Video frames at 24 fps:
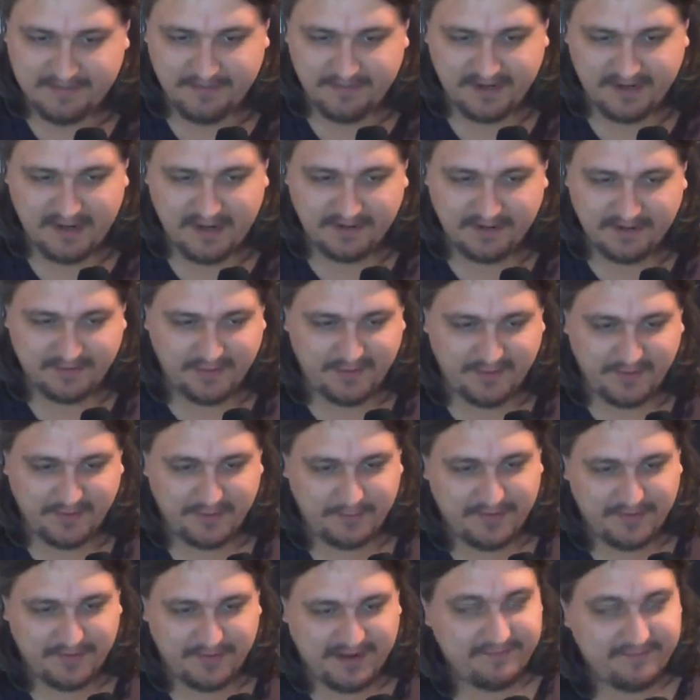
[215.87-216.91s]
Becoming the
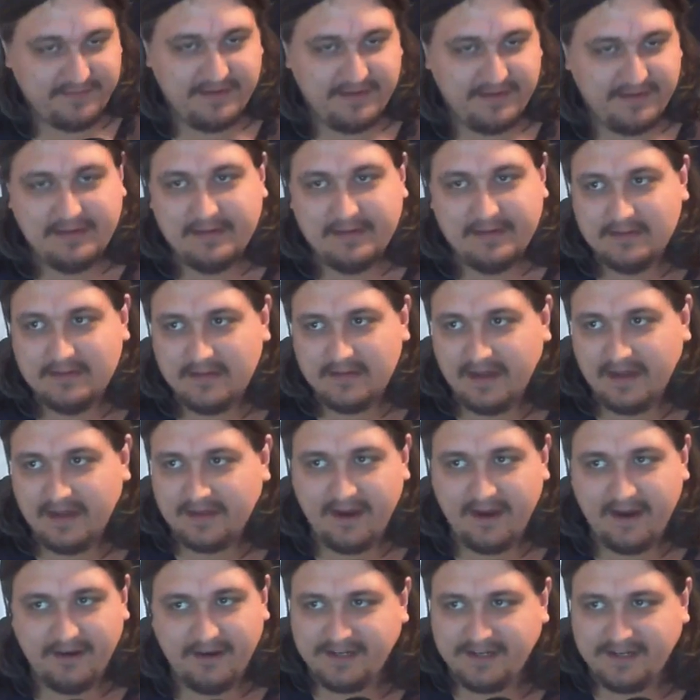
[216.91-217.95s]
Third Wave. I
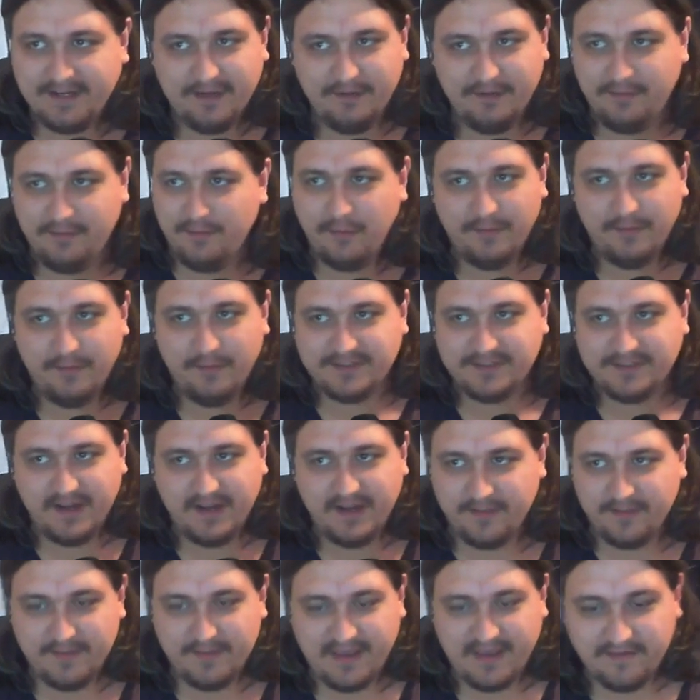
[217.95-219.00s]
guarantee you almost none
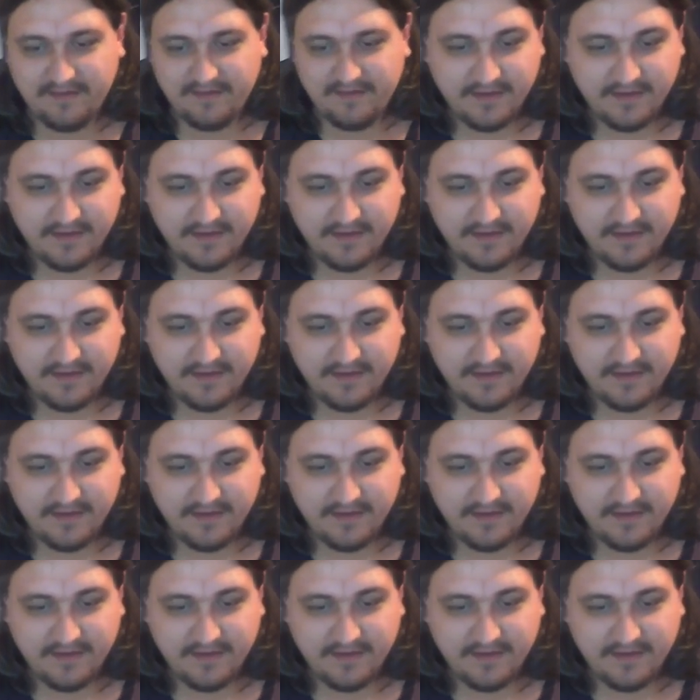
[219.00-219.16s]
of them have.